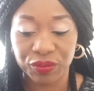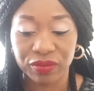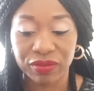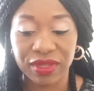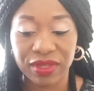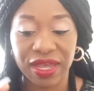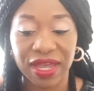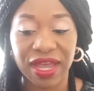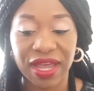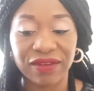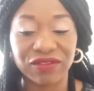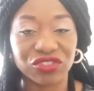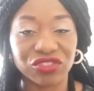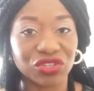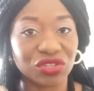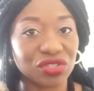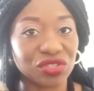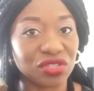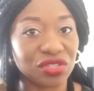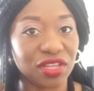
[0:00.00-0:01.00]
I have
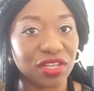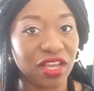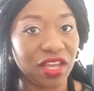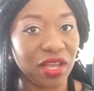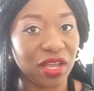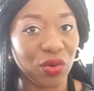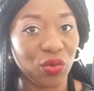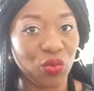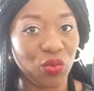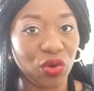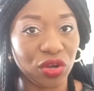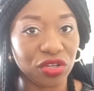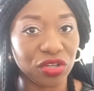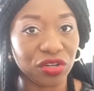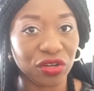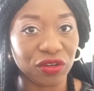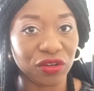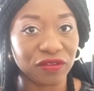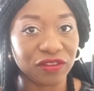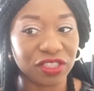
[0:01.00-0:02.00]
just one
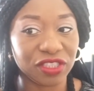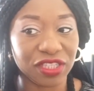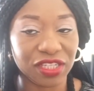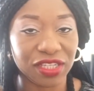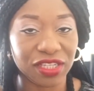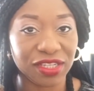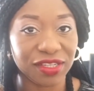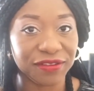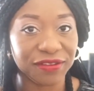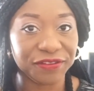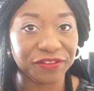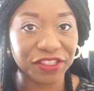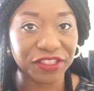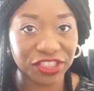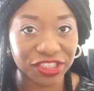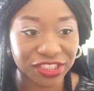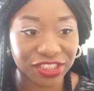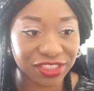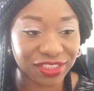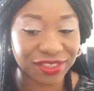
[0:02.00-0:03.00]
of the
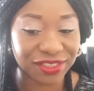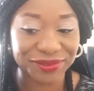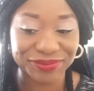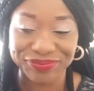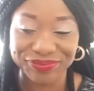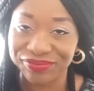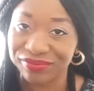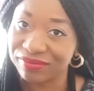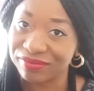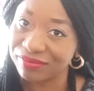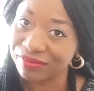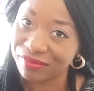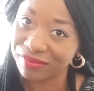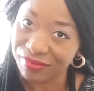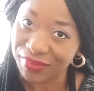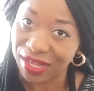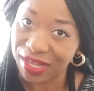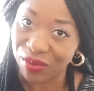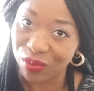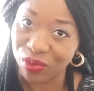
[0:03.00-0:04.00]
fish,
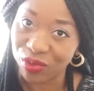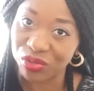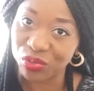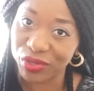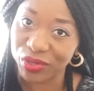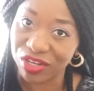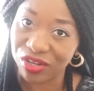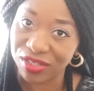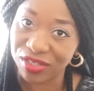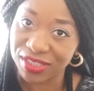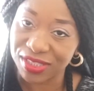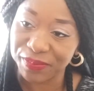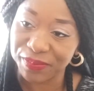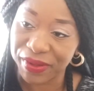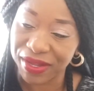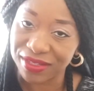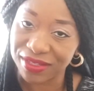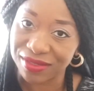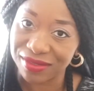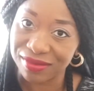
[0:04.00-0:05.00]
what do we call this
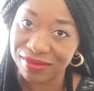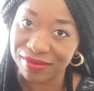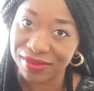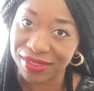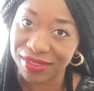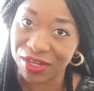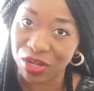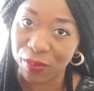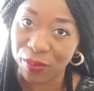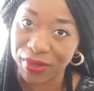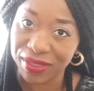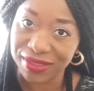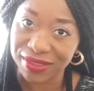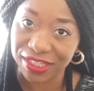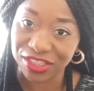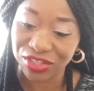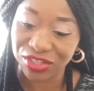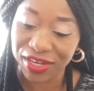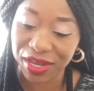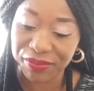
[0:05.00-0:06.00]
part? In the comment
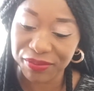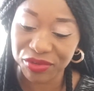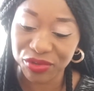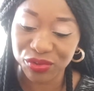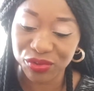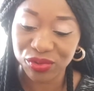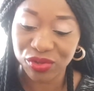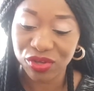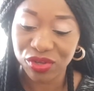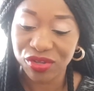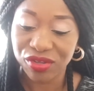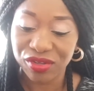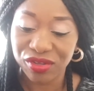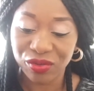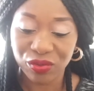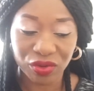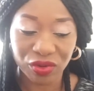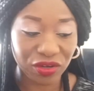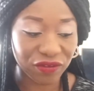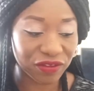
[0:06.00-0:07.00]
section, let me know.
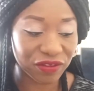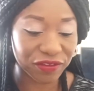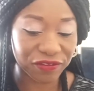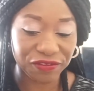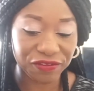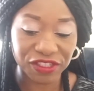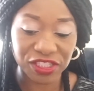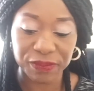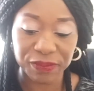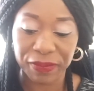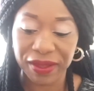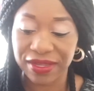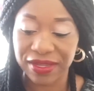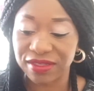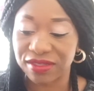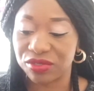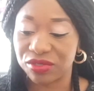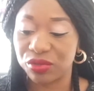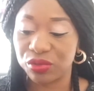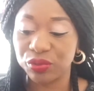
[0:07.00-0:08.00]
One of the fish
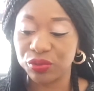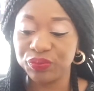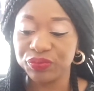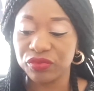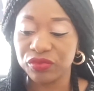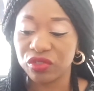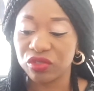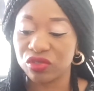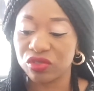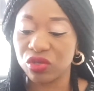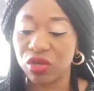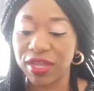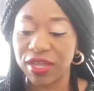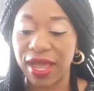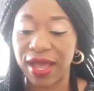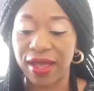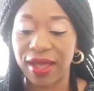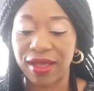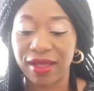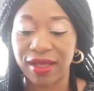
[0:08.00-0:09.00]
parts, So
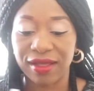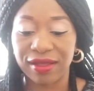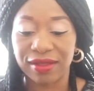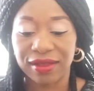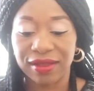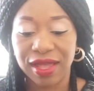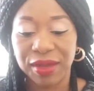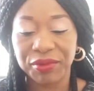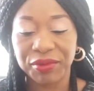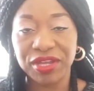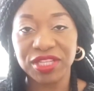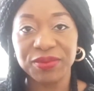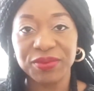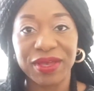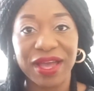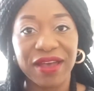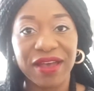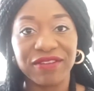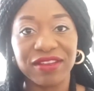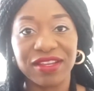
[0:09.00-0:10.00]
yeah, I'm going to be
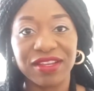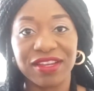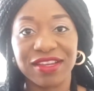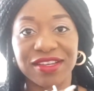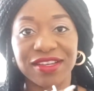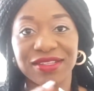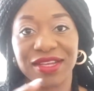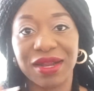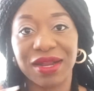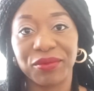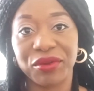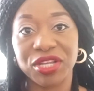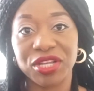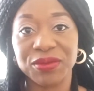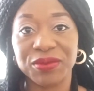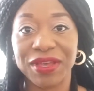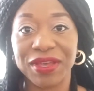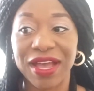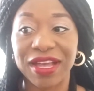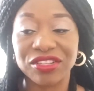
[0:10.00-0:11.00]
having this, and I'm going to
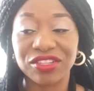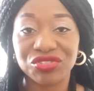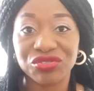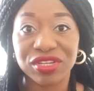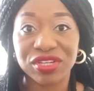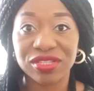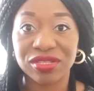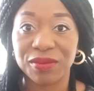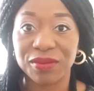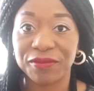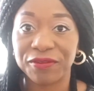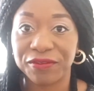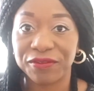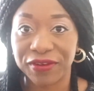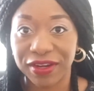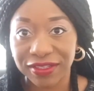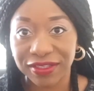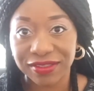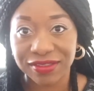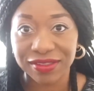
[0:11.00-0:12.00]
be answering some
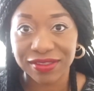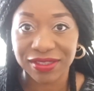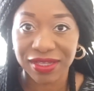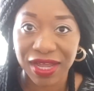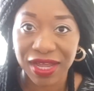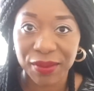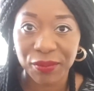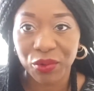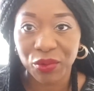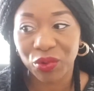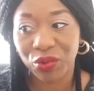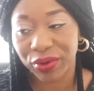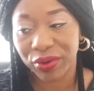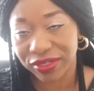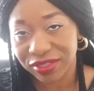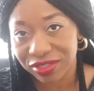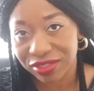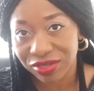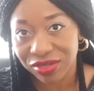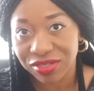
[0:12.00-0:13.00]
first time
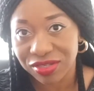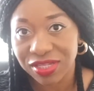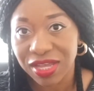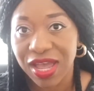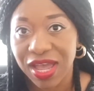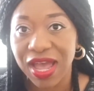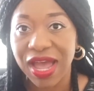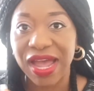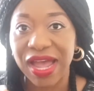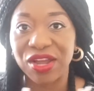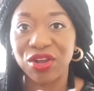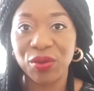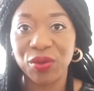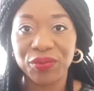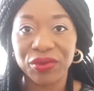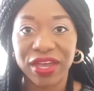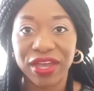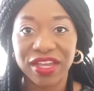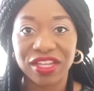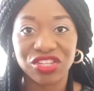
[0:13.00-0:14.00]
questions. I hope
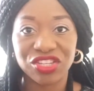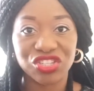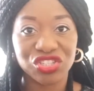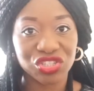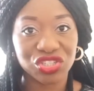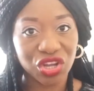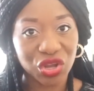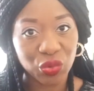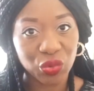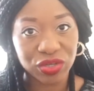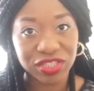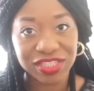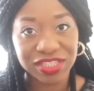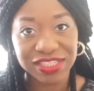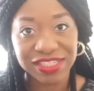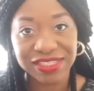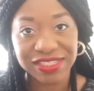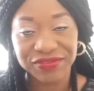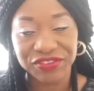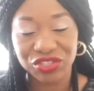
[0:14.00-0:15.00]
you enjoy watching
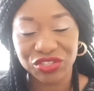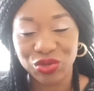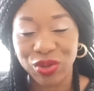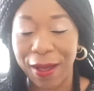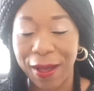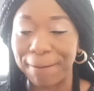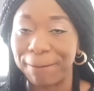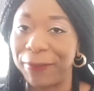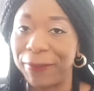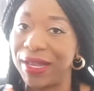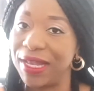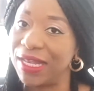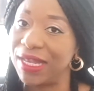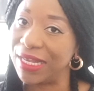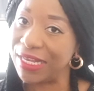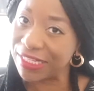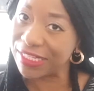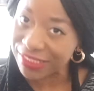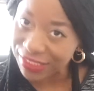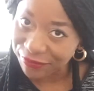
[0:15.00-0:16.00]
this video, and
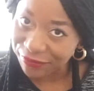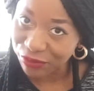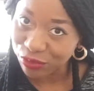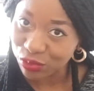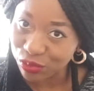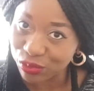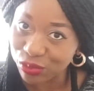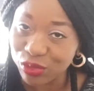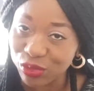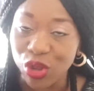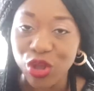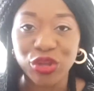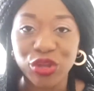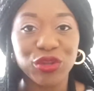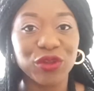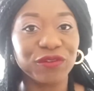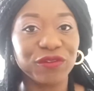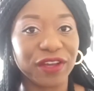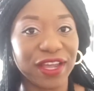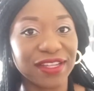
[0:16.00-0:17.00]
please, if you do,
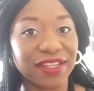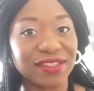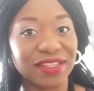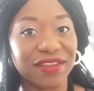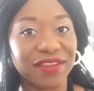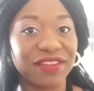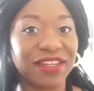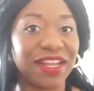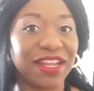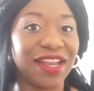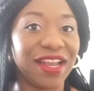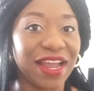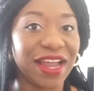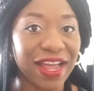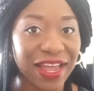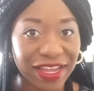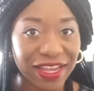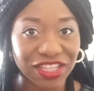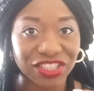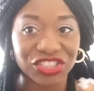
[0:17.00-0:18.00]
don't forget to give it a
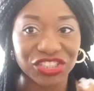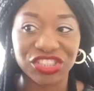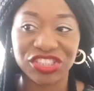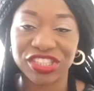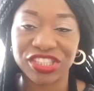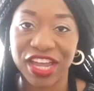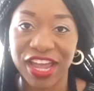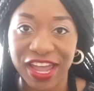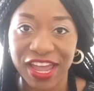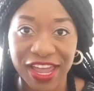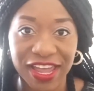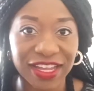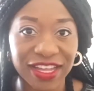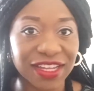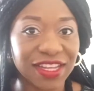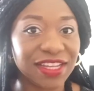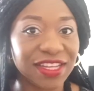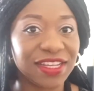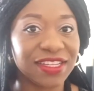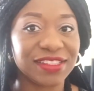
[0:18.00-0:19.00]
like, share,
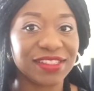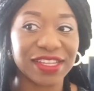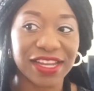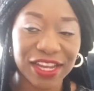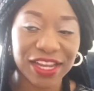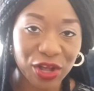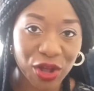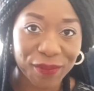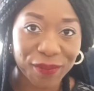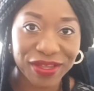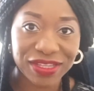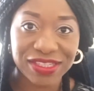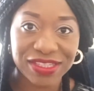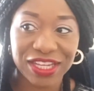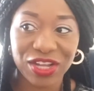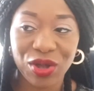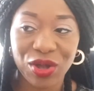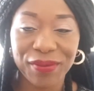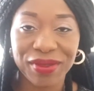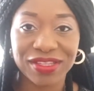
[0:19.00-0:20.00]
send a comment in the
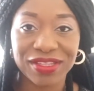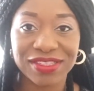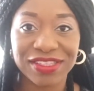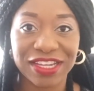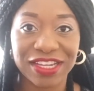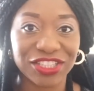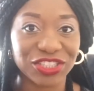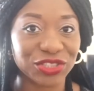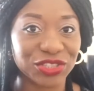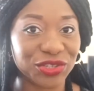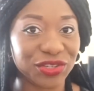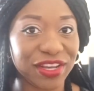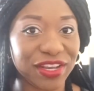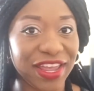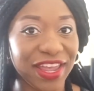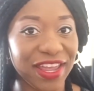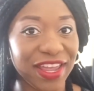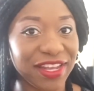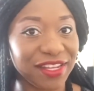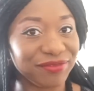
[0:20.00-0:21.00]
comment section,
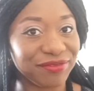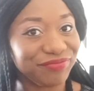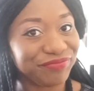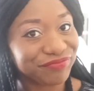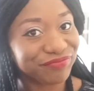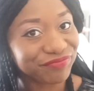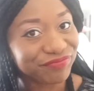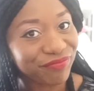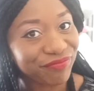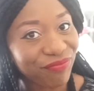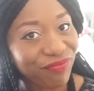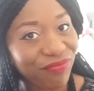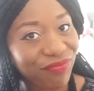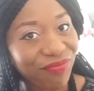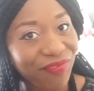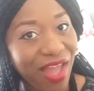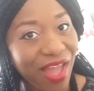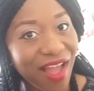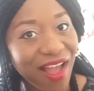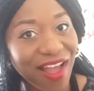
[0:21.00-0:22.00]
and
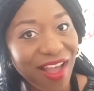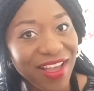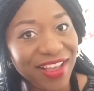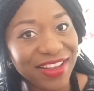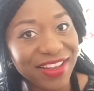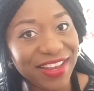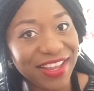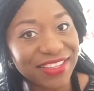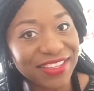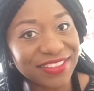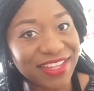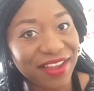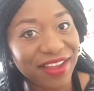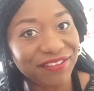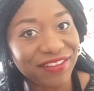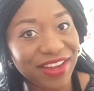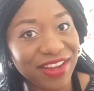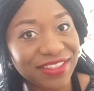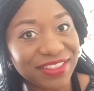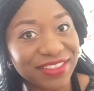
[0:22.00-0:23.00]
let's dive
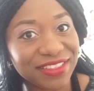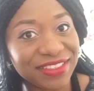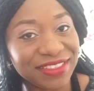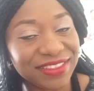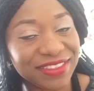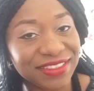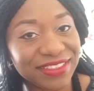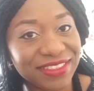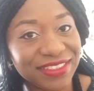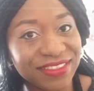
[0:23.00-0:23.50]
right into this